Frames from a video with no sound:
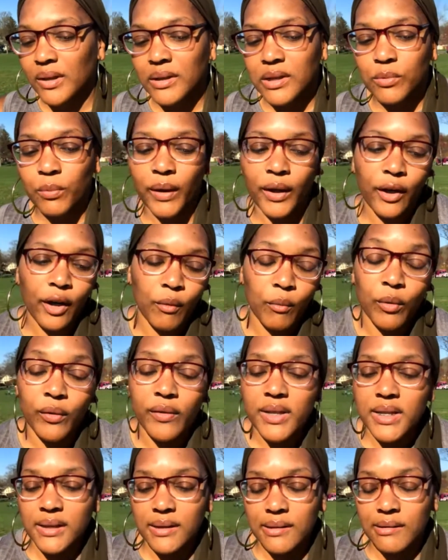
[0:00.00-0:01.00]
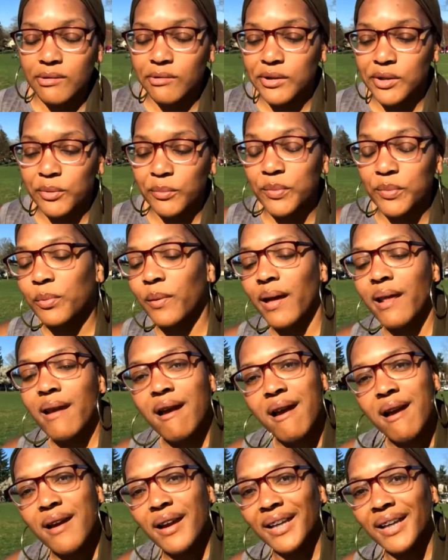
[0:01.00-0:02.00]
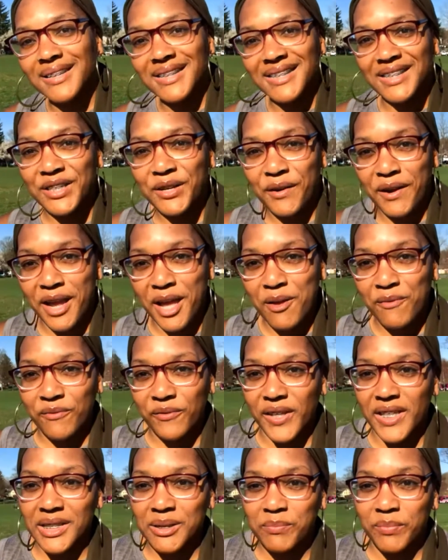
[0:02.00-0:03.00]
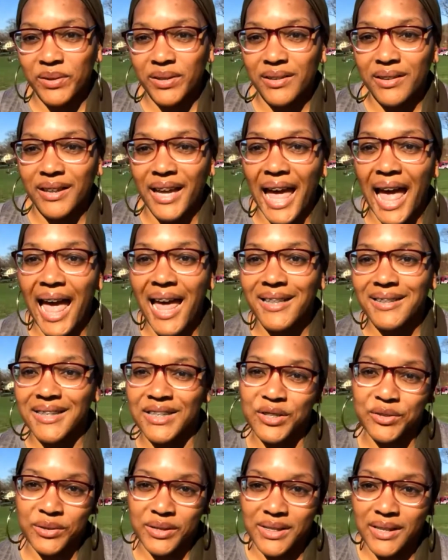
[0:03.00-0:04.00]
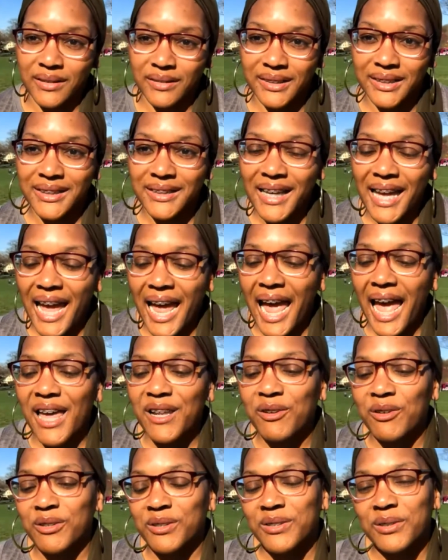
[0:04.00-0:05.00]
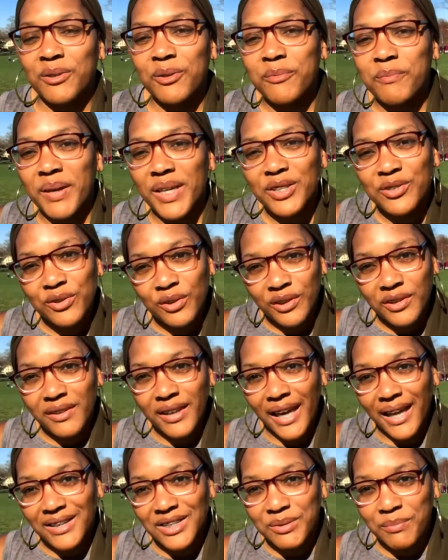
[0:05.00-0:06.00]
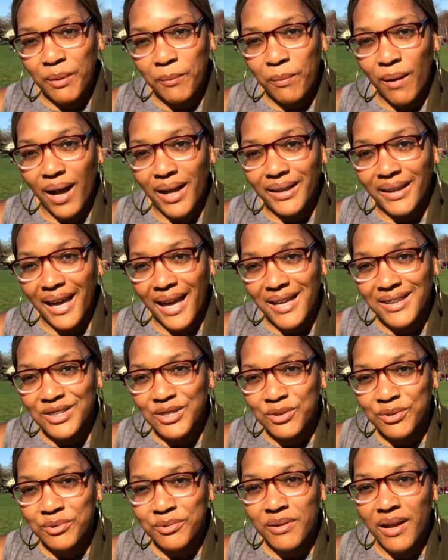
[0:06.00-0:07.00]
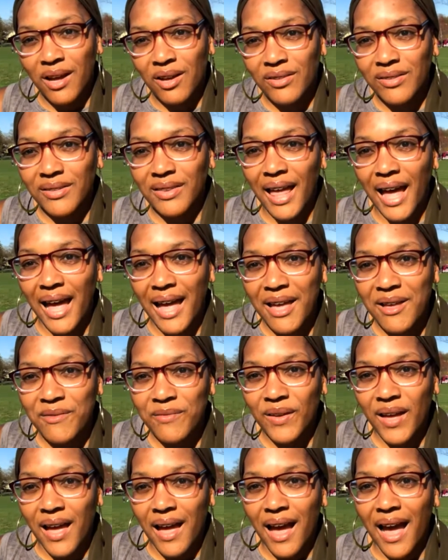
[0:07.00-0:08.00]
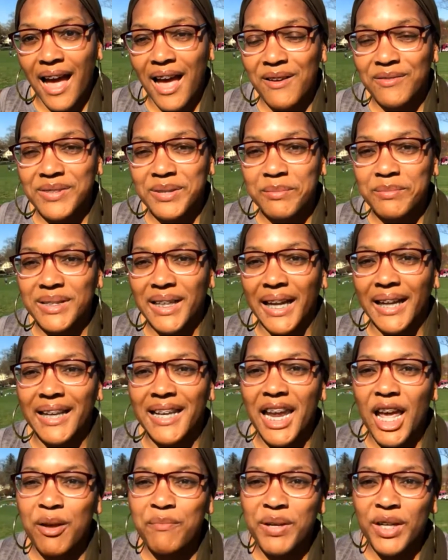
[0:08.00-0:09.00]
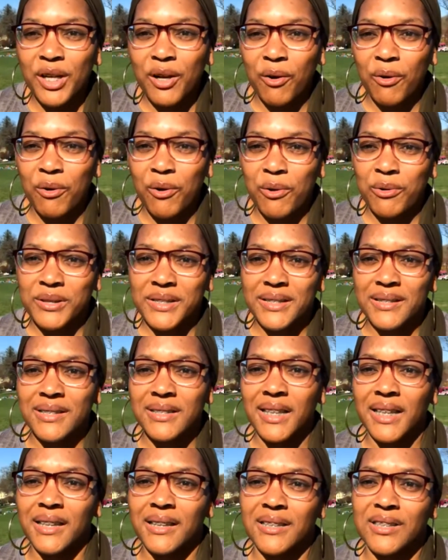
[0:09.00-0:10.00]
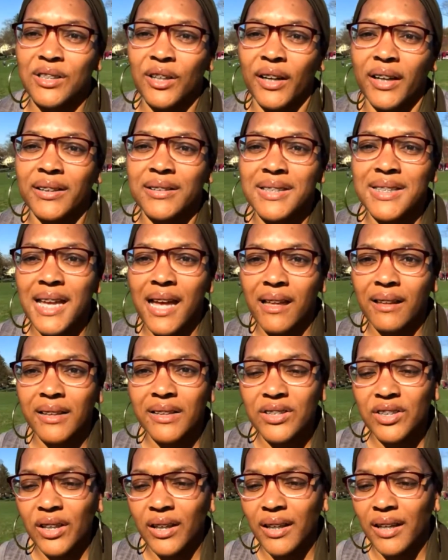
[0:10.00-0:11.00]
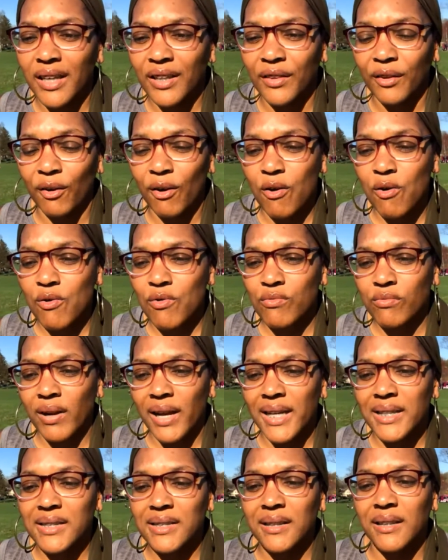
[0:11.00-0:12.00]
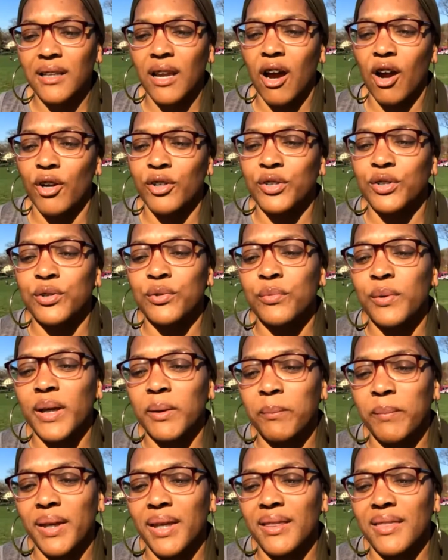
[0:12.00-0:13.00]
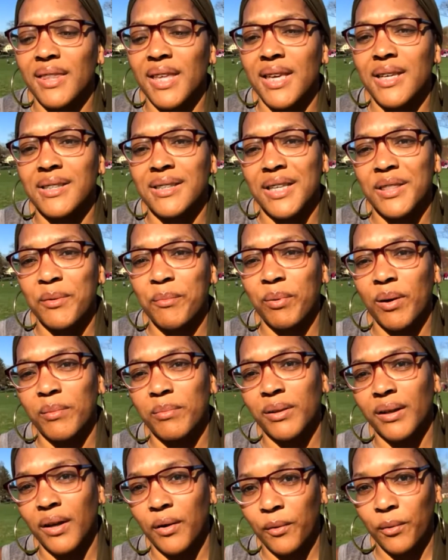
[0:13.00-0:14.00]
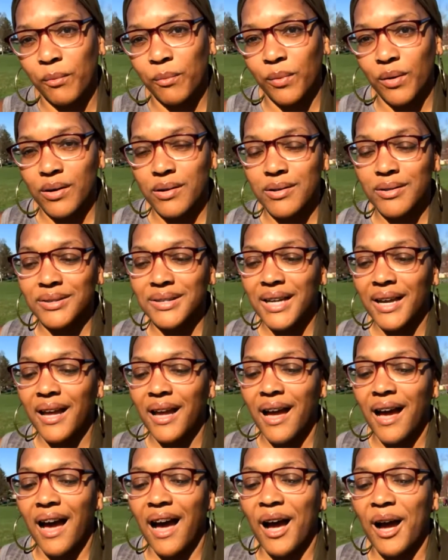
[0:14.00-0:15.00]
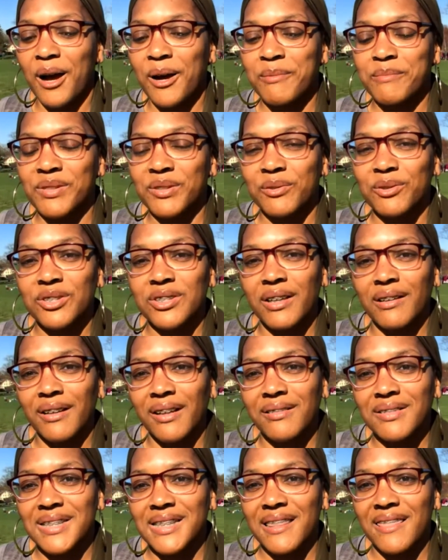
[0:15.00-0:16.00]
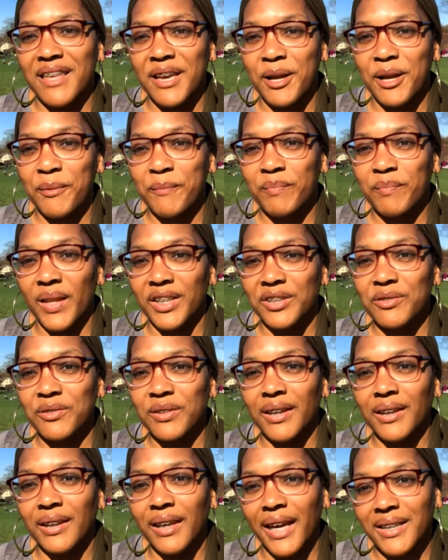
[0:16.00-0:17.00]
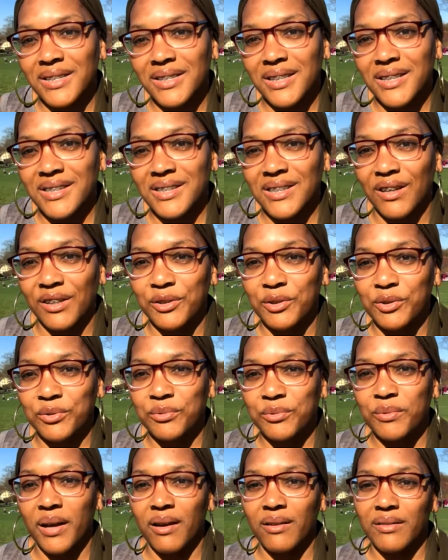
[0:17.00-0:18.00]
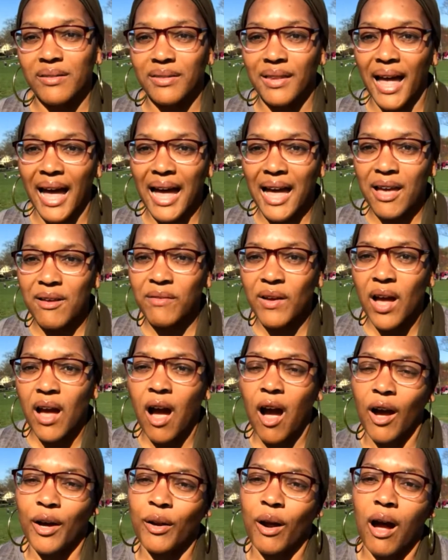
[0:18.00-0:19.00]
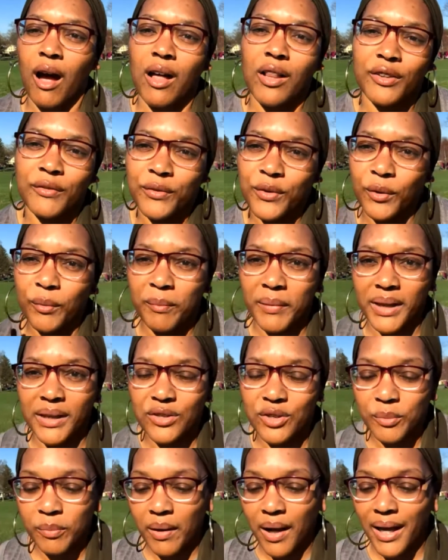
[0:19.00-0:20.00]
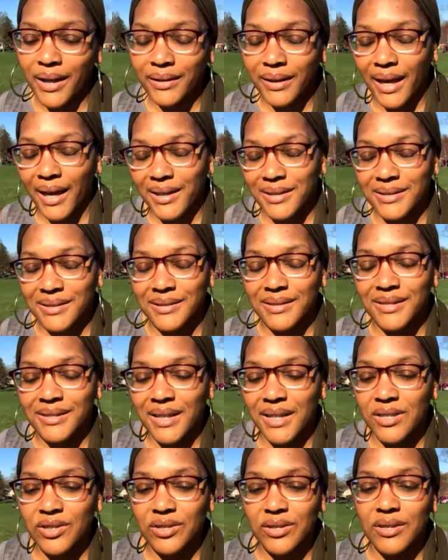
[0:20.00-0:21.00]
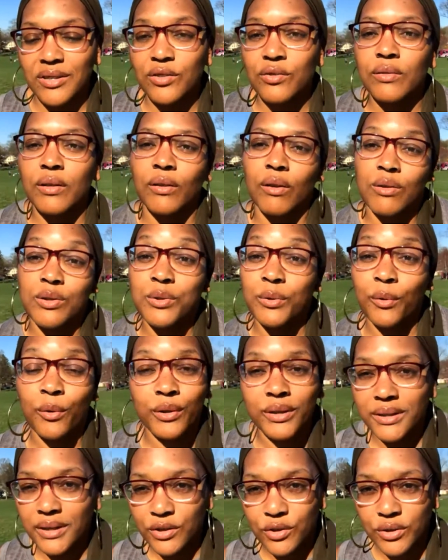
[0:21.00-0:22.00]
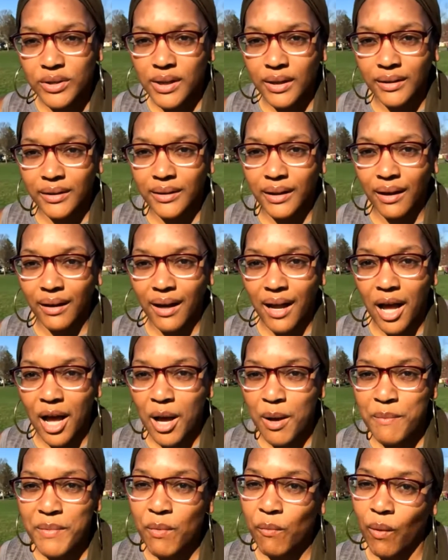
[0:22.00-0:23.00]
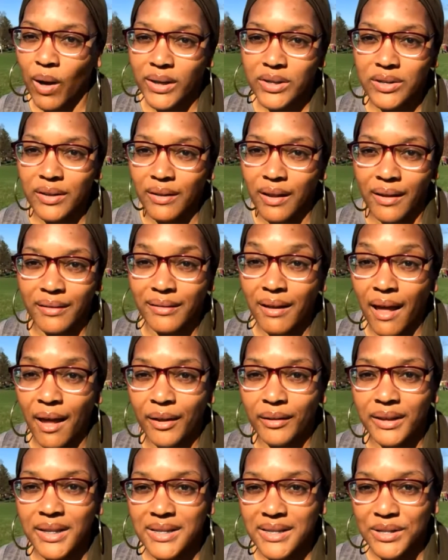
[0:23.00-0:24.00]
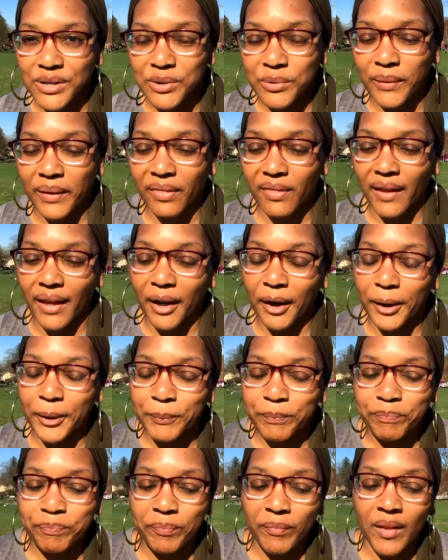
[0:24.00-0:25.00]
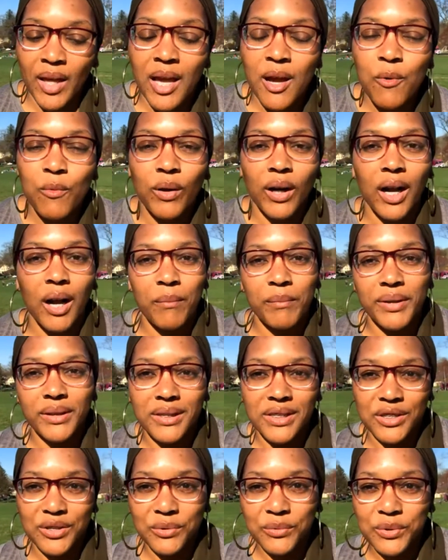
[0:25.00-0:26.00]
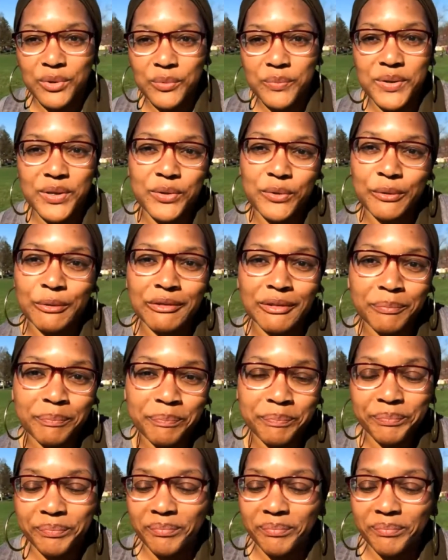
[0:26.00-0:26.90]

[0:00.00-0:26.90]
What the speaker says: Twitter. Well, this is YouTube. Twitter, Instagram, Facebook at Deidre Sully. And also make sure you catch my podcast, True Health Live. I have some dynamic co-hosts. These ladies are intelligent in their own rights and are doing big things in the public health world. So shout out to them. And you can catch us on True Health Live on all of your major podcasting stations. You can also go to deidresully.com and watch it and listen to it there. We're coming to YouTube soon.